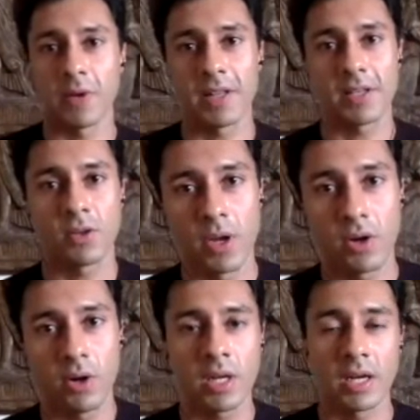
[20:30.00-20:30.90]
that's going
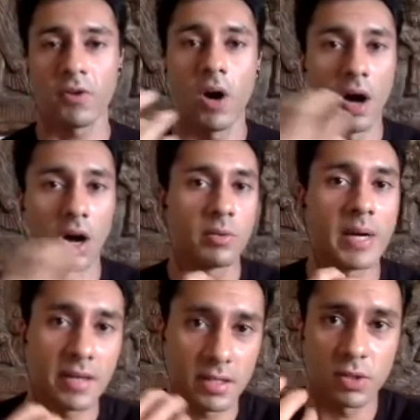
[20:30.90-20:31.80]
on if your
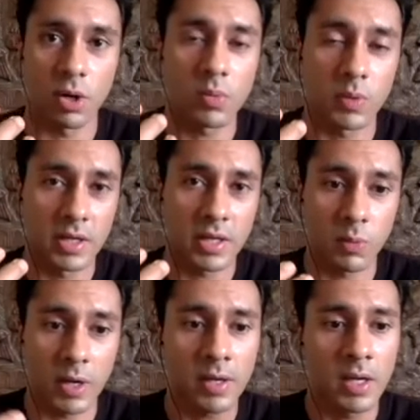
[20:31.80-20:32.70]
hardware is not working
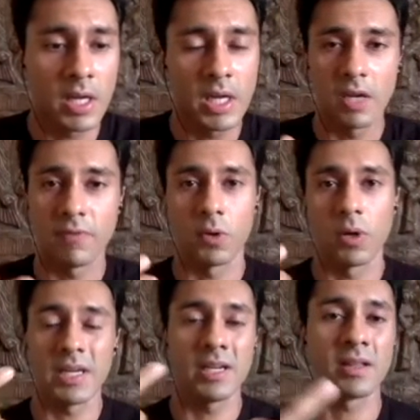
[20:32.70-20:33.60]
well if you're
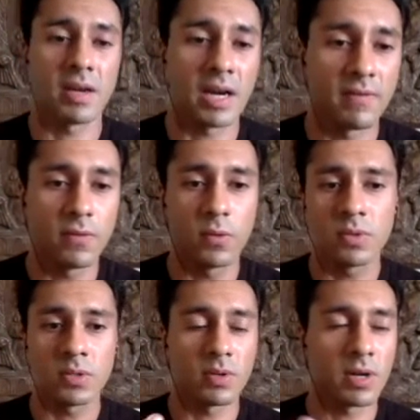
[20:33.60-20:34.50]
not eating the right
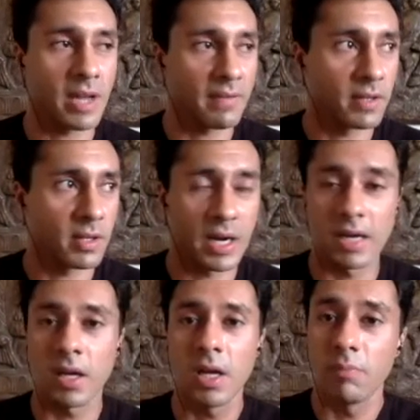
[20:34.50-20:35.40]
foods you're not having the right
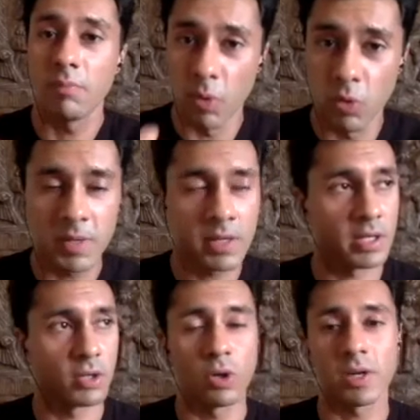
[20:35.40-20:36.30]
movement
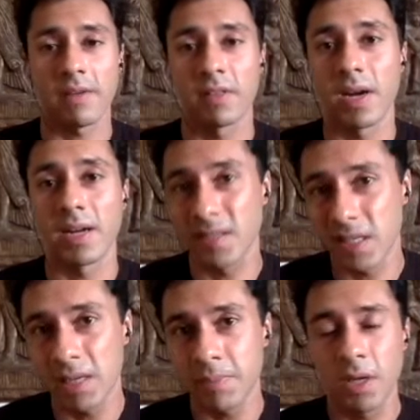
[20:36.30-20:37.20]
and you're not having the right
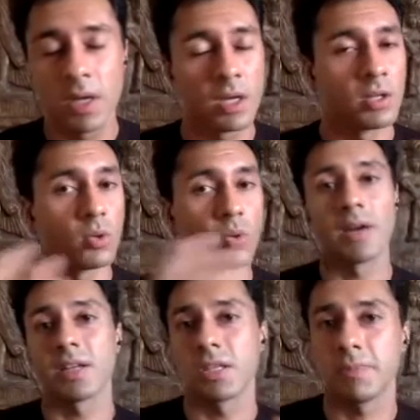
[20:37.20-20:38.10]
sleep you
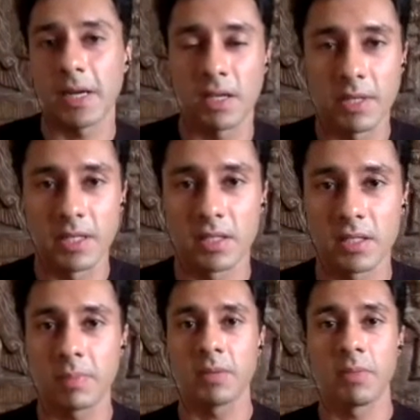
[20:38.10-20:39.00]
can't expect to be
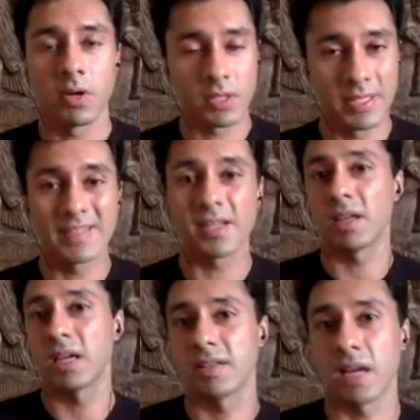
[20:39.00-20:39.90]
disciplined because these are
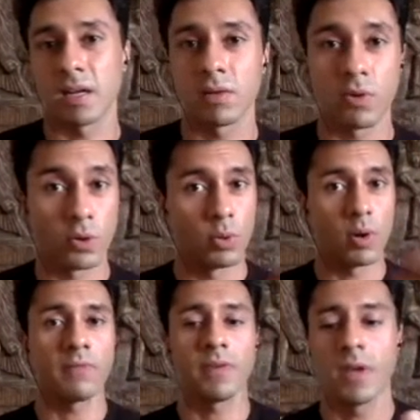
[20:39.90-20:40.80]
things that will throw you
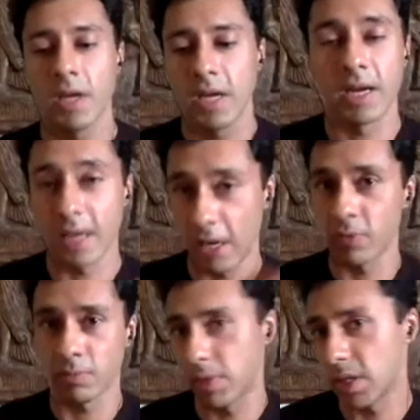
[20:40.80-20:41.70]
off. And now
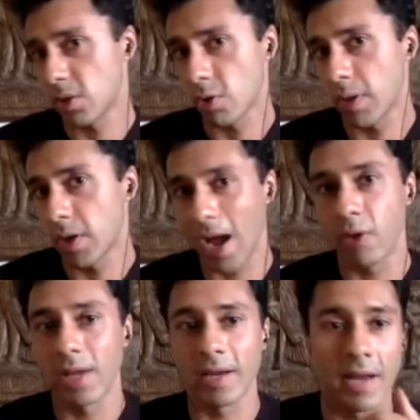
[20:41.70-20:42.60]
let's talk about how
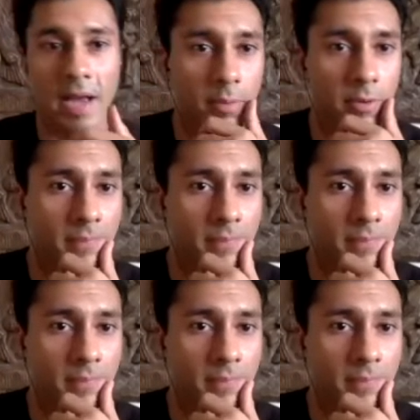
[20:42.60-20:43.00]
that can happen.